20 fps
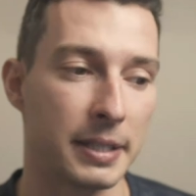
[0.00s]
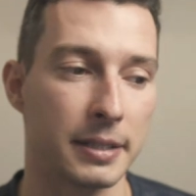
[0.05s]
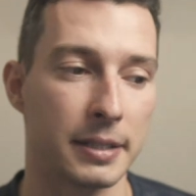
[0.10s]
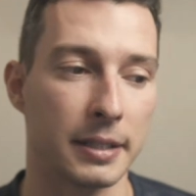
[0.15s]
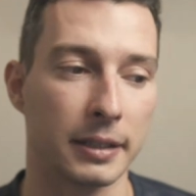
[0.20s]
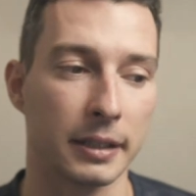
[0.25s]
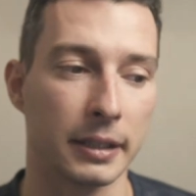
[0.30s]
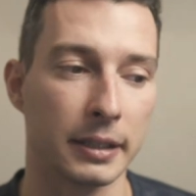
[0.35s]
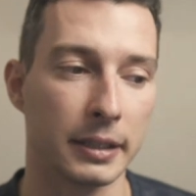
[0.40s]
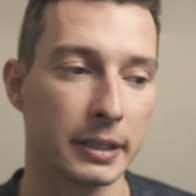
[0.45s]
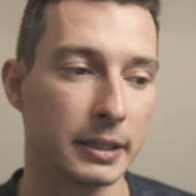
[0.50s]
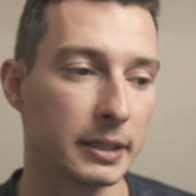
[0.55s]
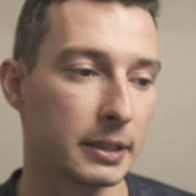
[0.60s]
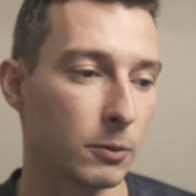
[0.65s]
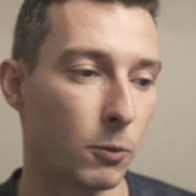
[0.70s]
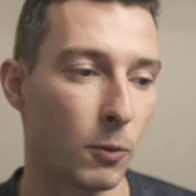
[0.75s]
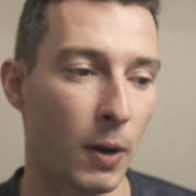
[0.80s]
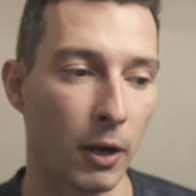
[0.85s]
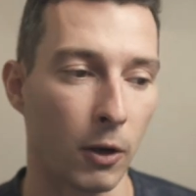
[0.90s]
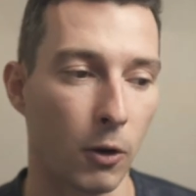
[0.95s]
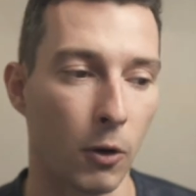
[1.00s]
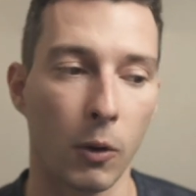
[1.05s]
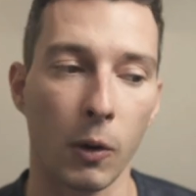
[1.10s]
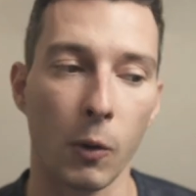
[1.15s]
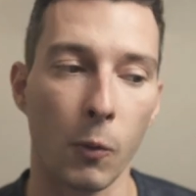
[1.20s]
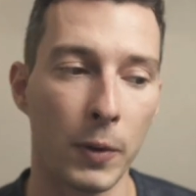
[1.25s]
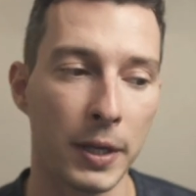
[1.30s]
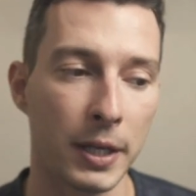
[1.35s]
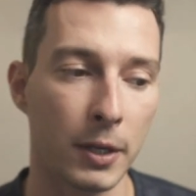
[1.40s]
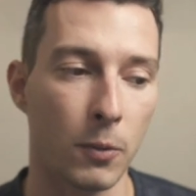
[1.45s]
at least one call
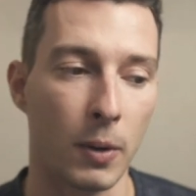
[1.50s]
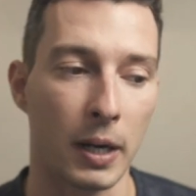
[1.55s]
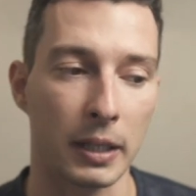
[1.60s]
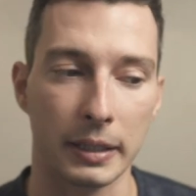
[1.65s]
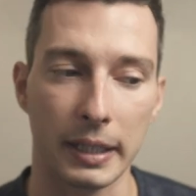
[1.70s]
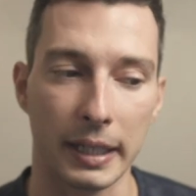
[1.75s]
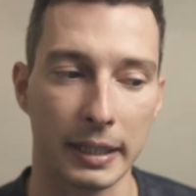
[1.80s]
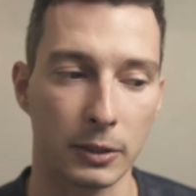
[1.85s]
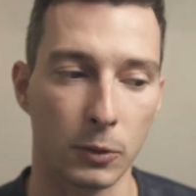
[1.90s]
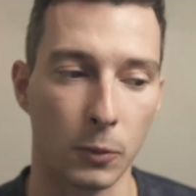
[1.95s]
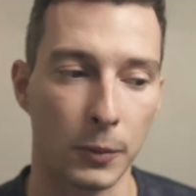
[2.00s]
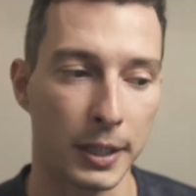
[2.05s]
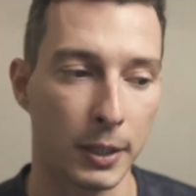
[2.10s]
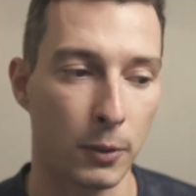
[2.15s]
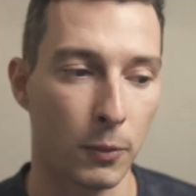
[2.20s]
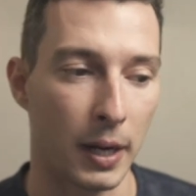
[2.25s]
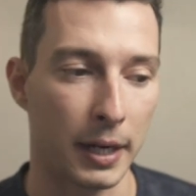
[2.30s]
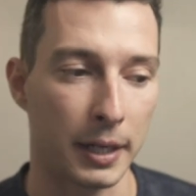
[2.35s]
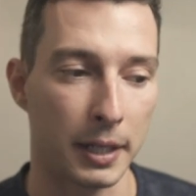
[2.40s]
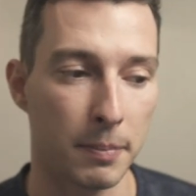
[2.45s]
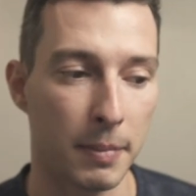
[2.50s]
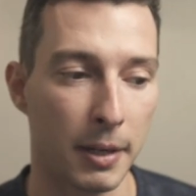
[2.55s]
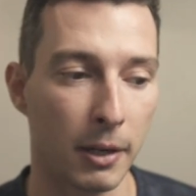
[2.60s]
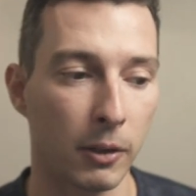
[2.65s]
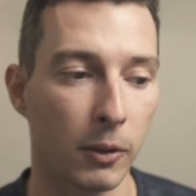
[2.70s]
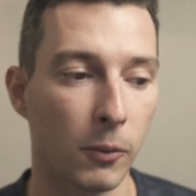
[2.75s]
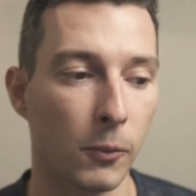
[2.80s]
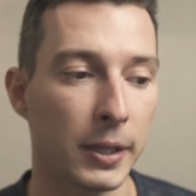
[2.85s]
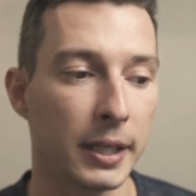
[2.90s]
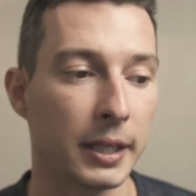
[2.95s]
a week, one text a week, one email
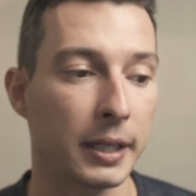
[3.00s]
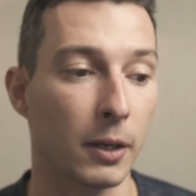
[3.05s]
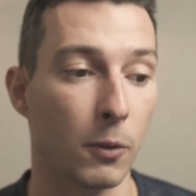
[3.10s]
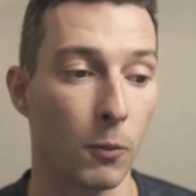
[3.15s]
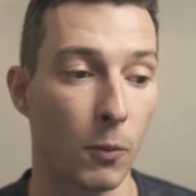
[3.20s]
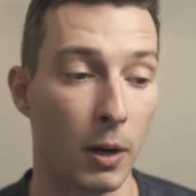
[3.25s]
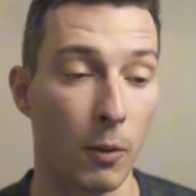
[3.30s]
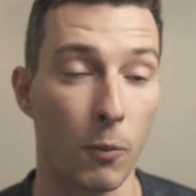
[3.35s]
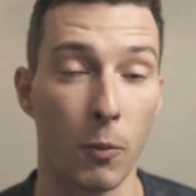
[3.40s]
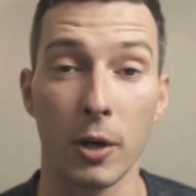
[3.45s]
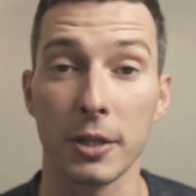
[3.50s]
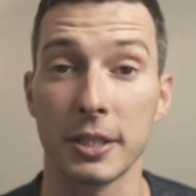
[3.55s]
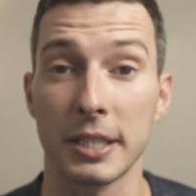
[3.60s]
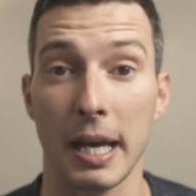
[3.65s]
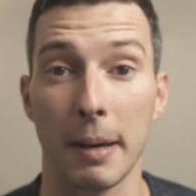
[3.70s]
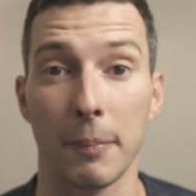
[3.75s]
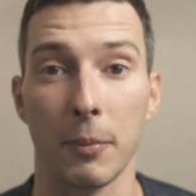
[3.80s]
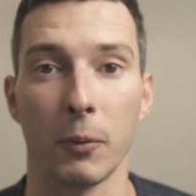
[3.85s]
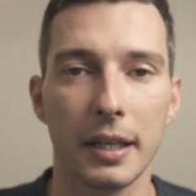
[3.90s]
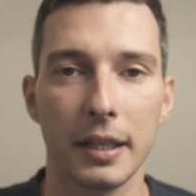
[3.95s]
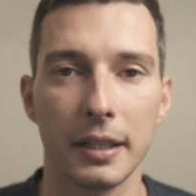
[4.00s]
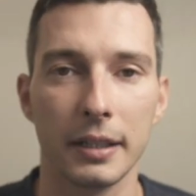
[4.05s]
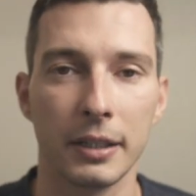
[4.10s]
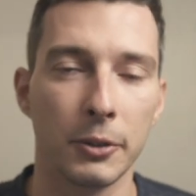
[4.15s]
a week, and one WhatsApp a week.